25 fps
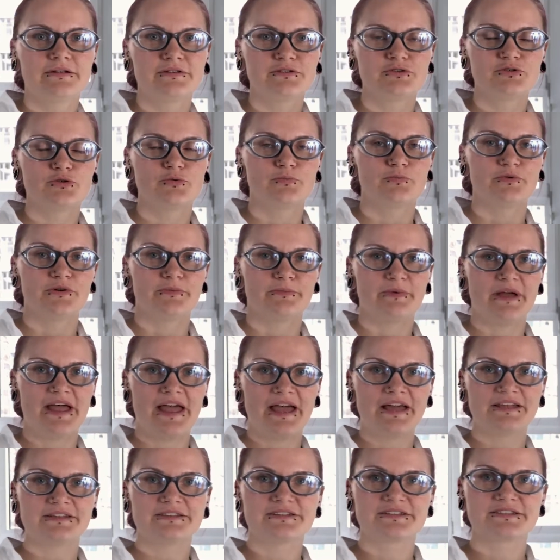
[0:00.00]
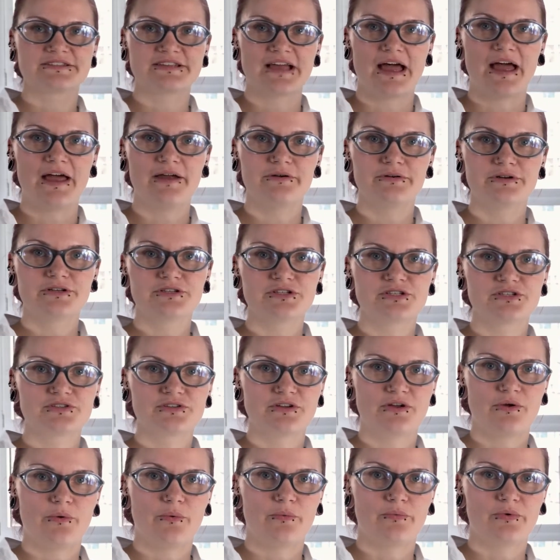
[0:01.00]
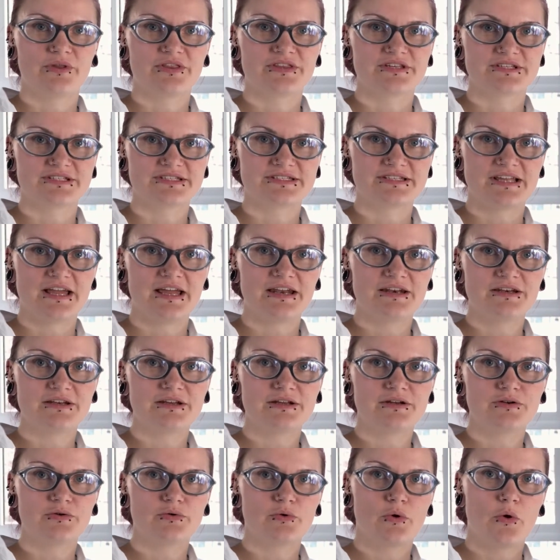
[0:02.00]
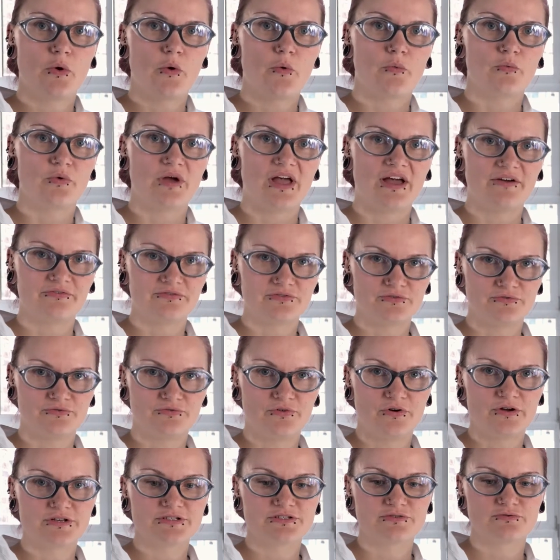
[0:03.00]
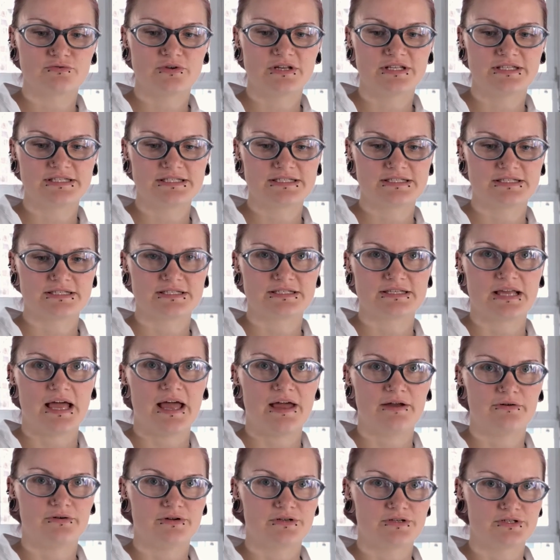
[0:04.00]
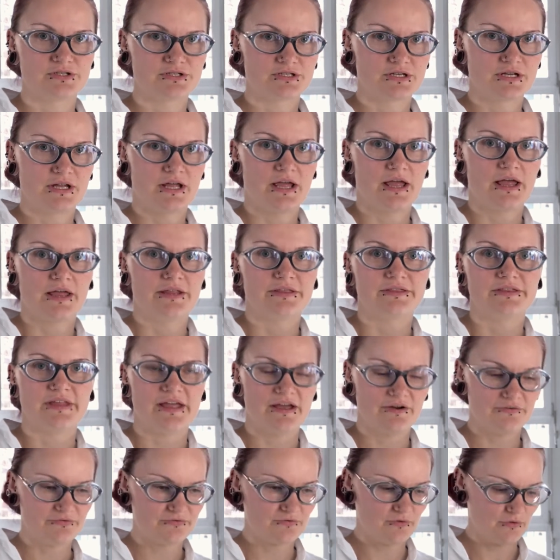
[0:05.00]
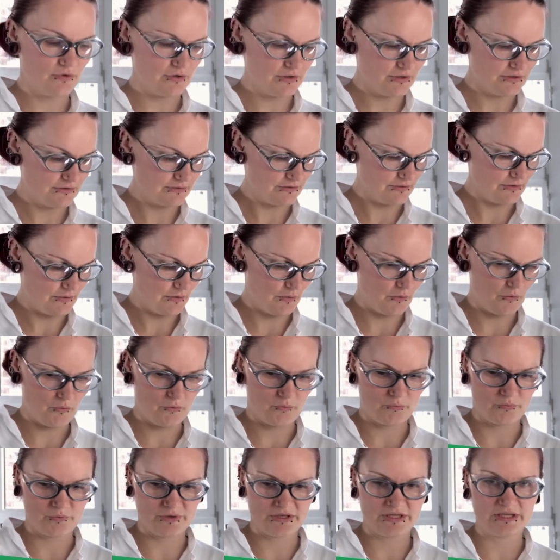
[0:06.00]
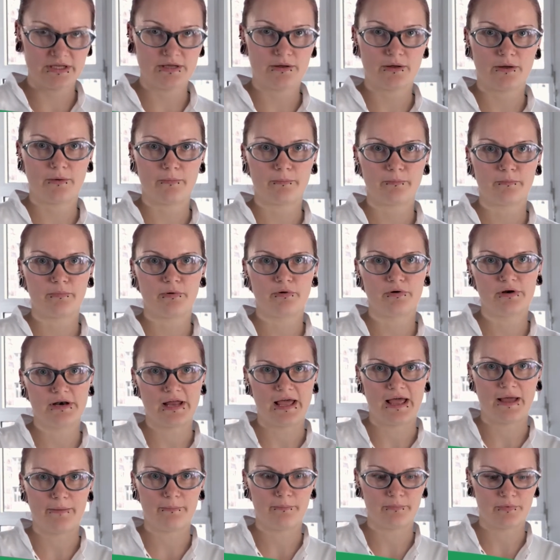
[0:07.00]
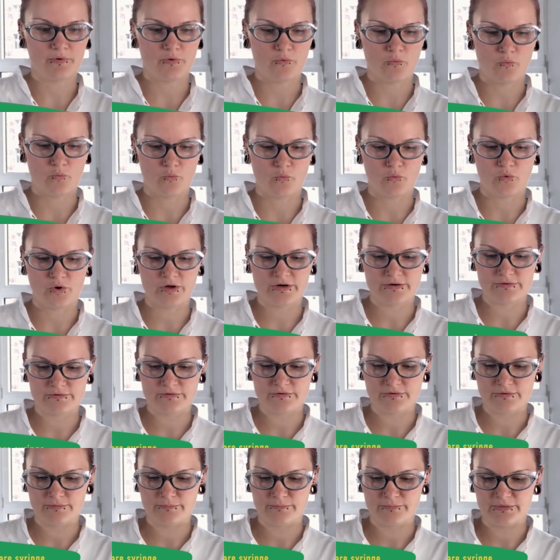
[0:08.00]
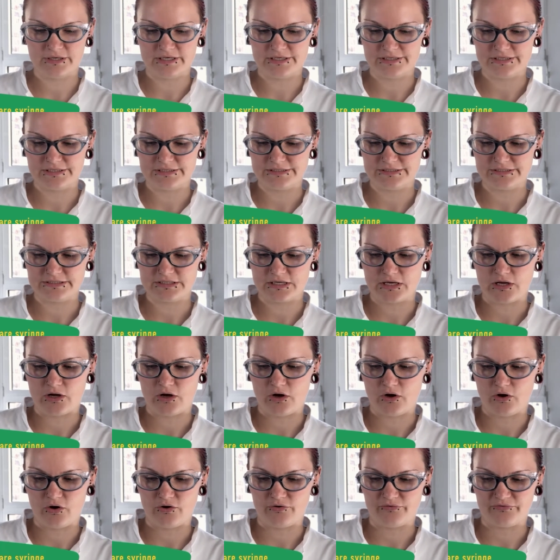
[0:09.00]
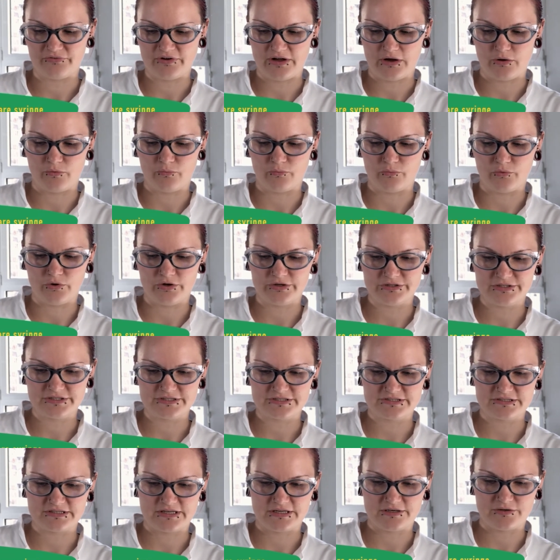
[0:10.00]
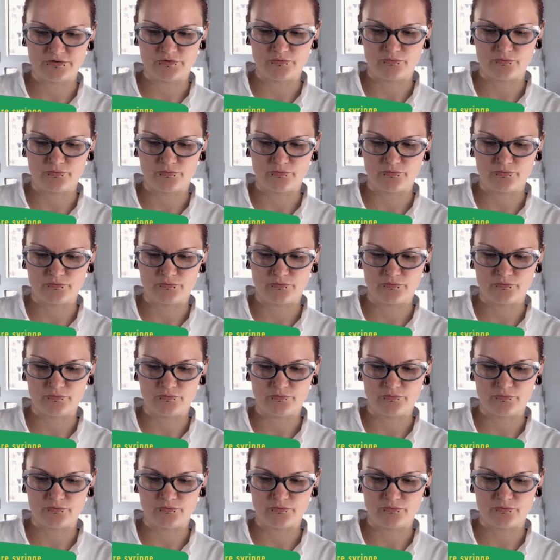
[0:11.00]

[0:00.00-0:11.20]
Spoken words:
To prepare the syringe with the standard, we have to first rinse the syringe. Therefore, we pull up 1 milliliter of our water standard